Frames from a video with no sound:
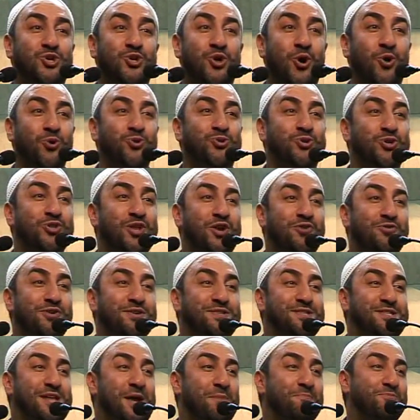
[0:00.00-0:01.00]
Go to the
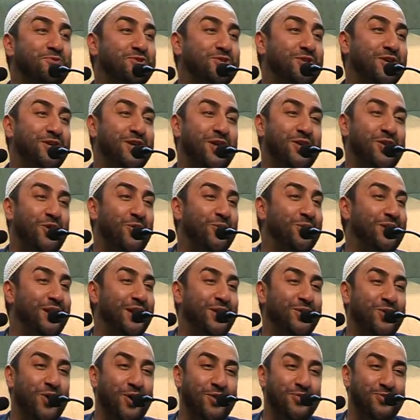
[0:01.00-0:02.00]
reception and
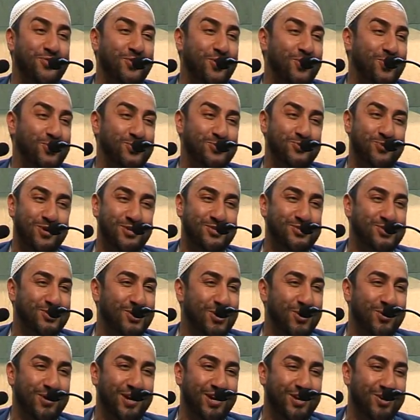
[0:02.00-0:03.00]
only God knows what's
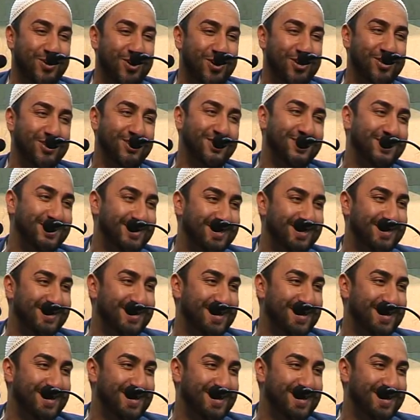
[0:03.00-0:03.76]
going on.